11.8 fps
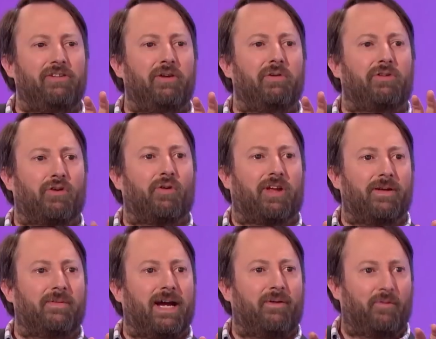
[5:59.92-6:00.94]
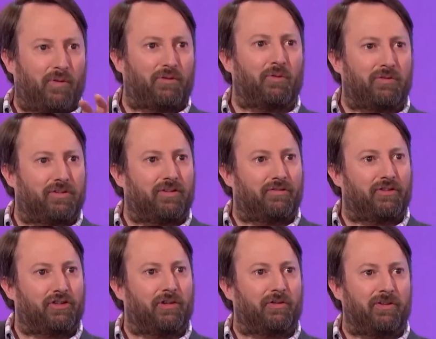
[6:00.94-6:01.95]
you were talking about was also for
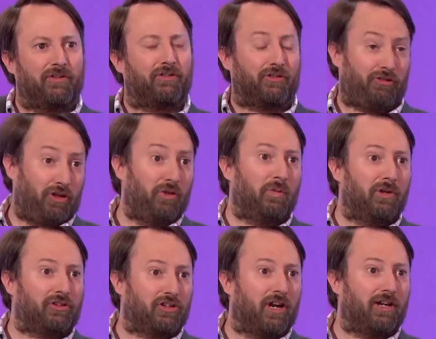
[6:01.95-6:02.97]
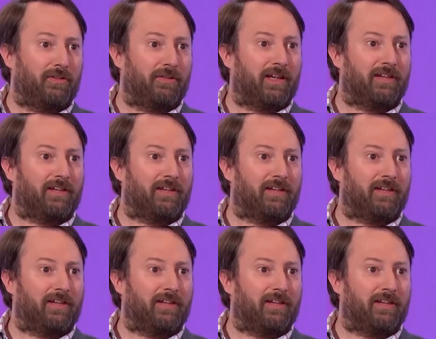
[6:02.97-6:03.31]
children. It's just you were a child then.